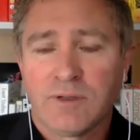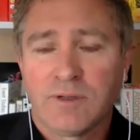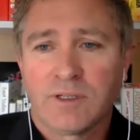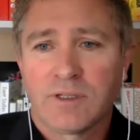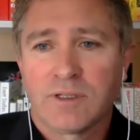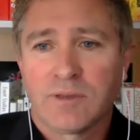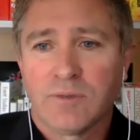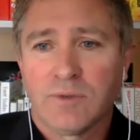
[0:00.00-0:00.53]
I
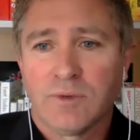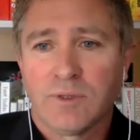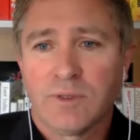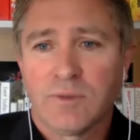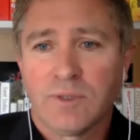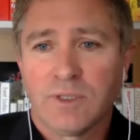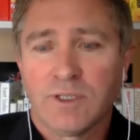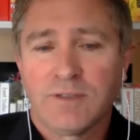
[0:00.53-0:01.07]
think the more
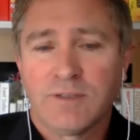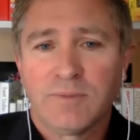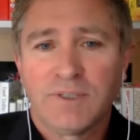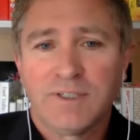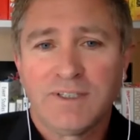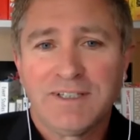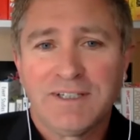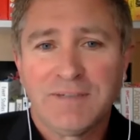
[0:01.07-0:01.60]
that we can
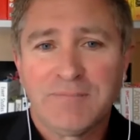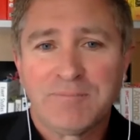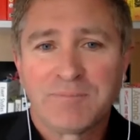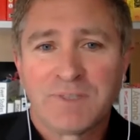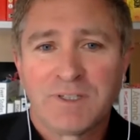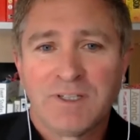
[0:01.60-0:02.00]
be, we're